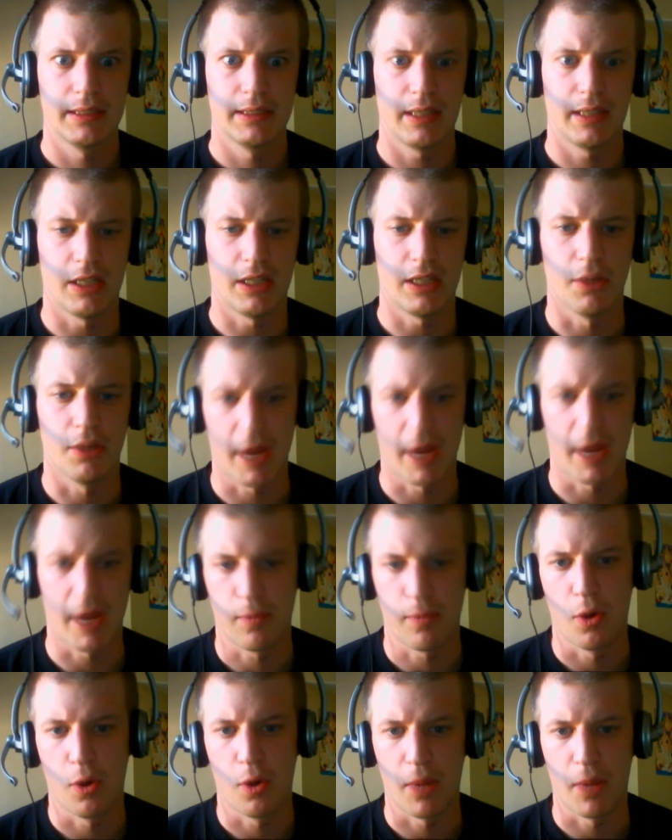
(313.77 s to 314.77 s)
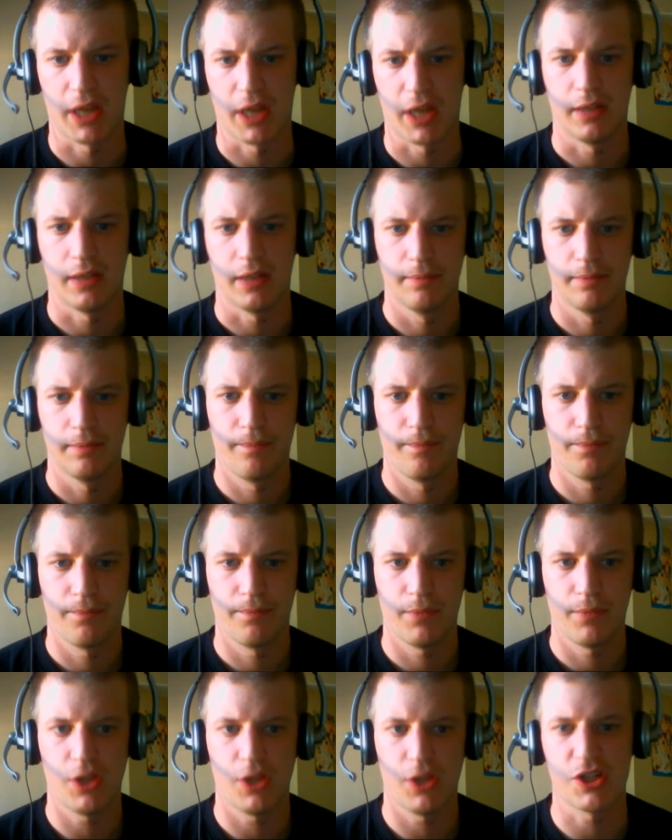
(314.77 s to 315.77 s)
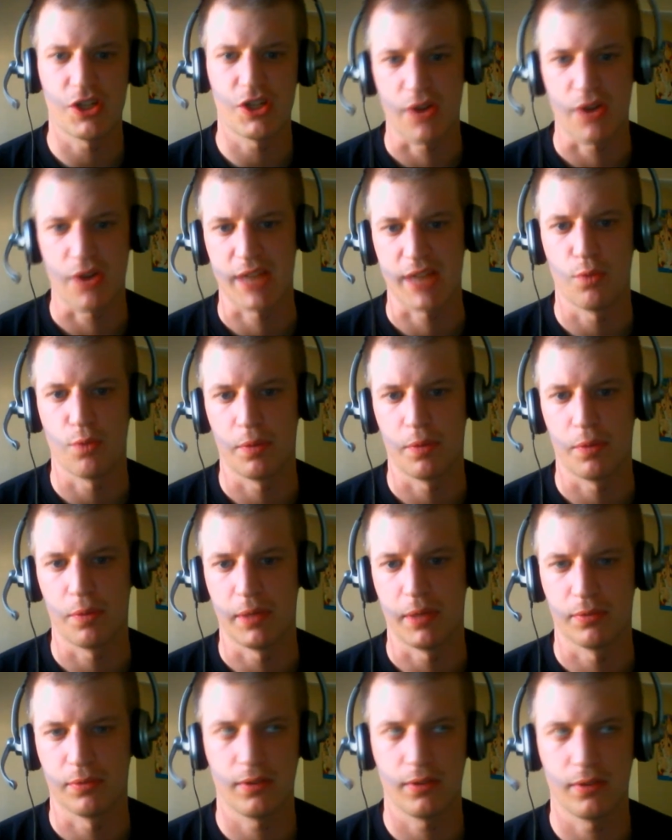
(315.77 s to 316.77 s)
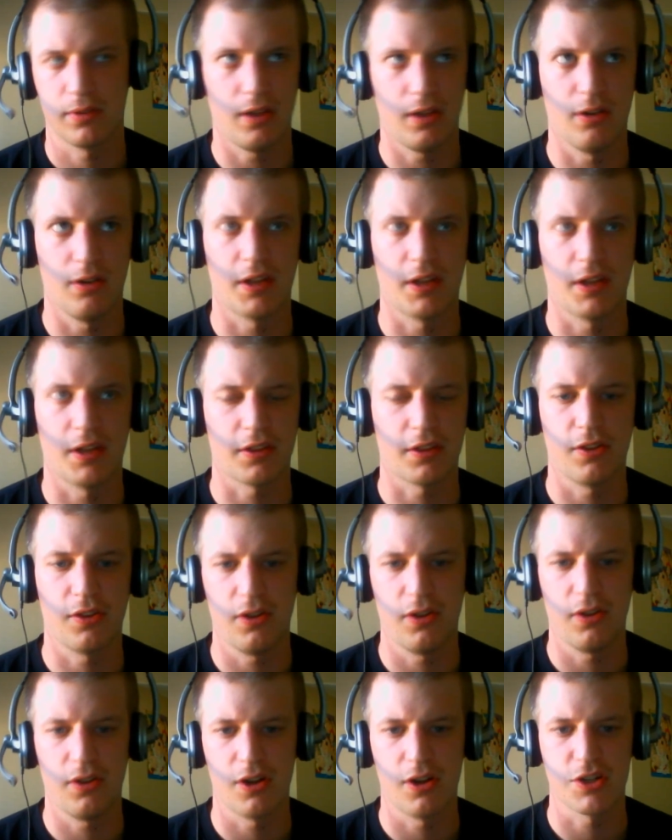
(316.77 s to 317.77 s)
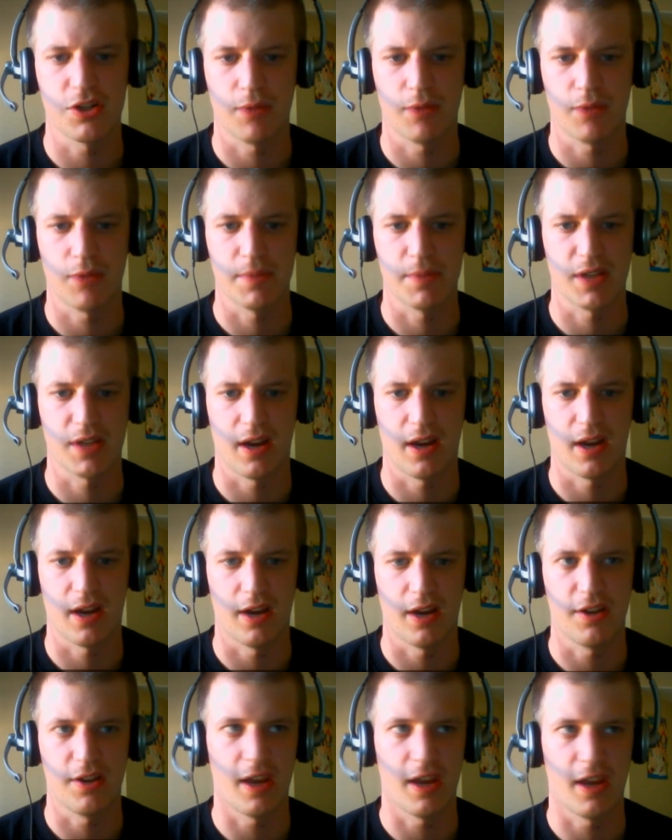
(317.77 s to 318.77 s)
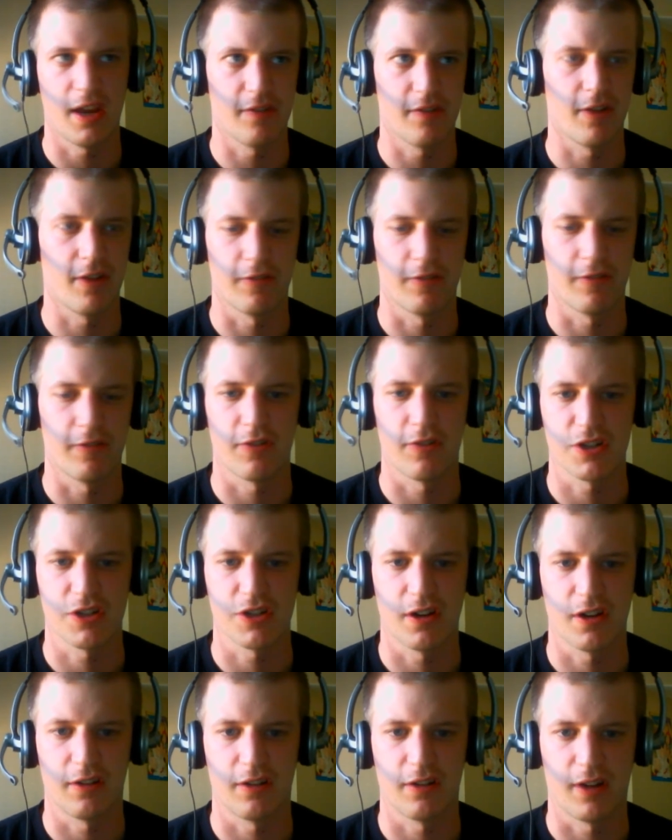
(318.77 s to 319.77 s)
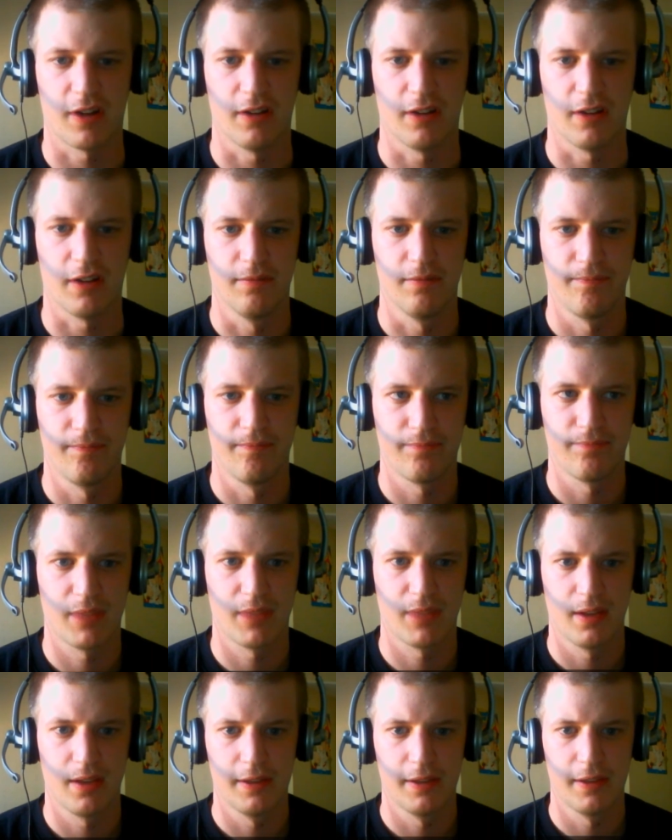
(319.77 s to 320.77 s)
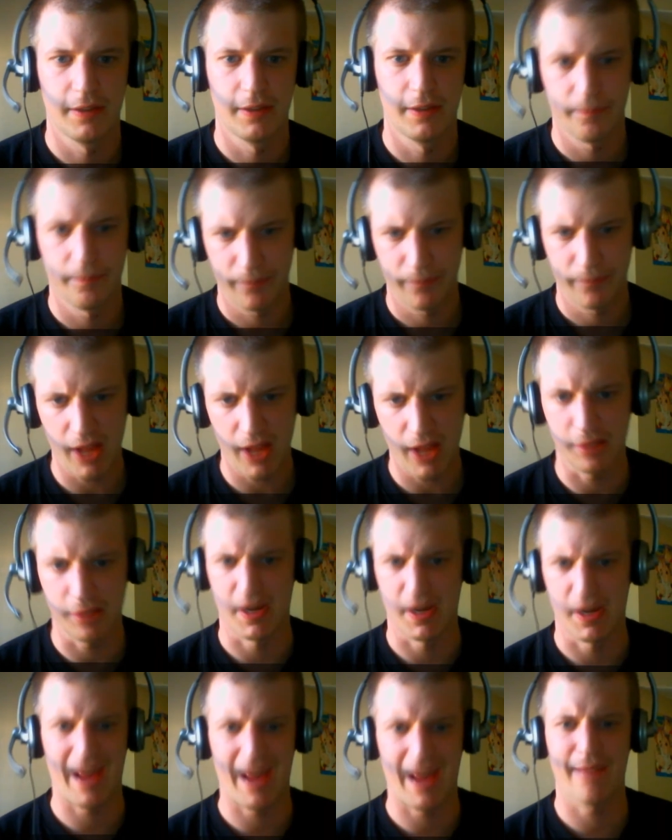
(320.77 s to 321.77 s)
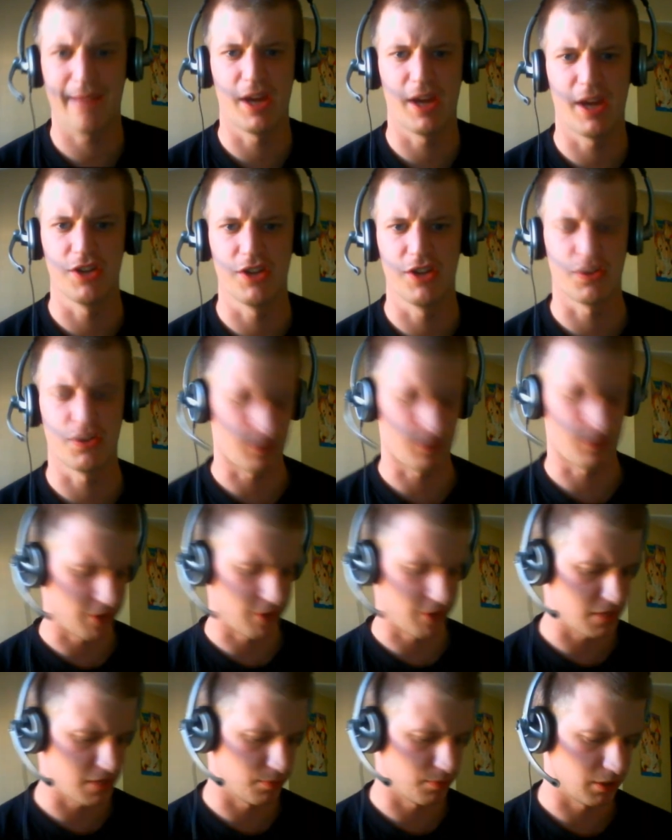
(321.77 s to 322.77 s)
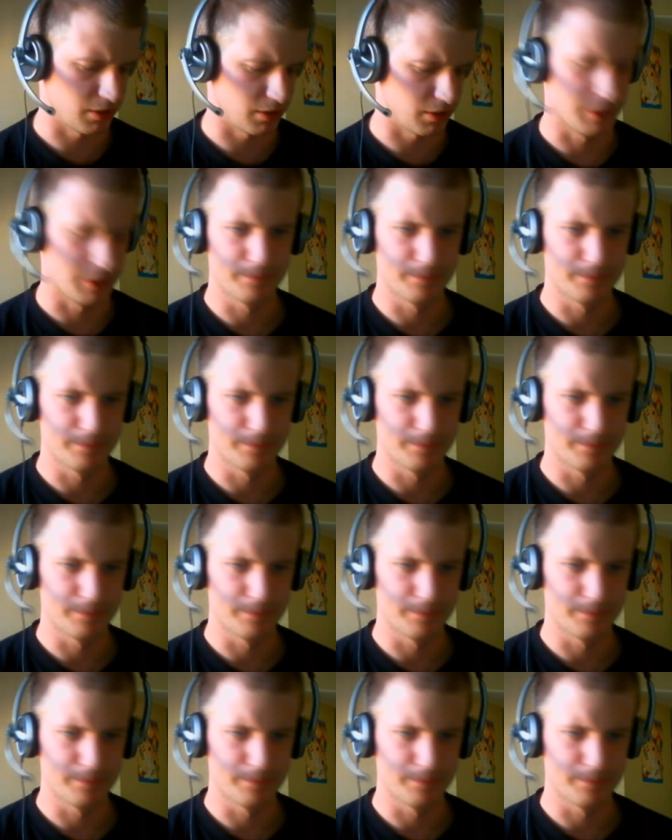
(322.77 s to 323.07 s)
you'll make more money. You'll attract more people. You're like the third largest website, and you can't even cover functionality right. I'll admit, I have my issues with Facebook,